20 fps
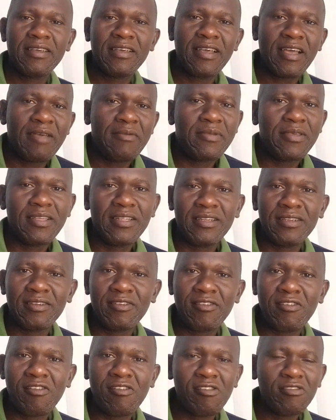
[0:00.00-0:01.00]
I mean,
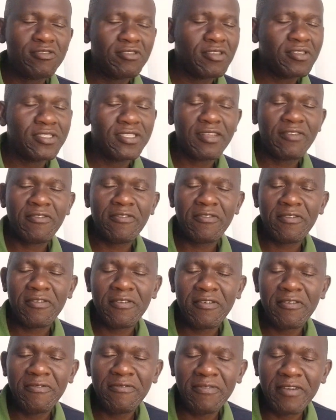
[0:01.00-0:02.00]
all sorts
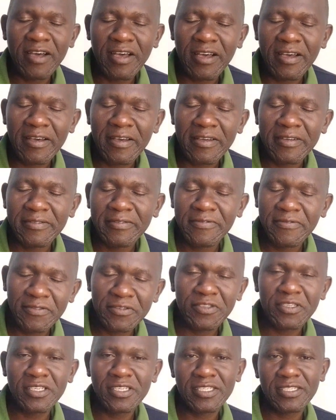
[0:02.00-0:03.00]
of
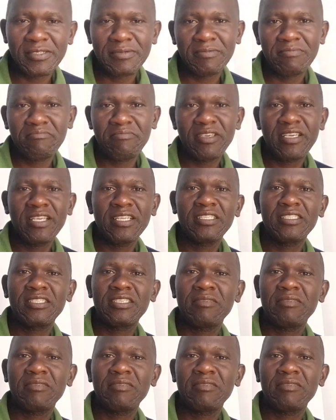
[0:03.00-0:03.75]
food, be it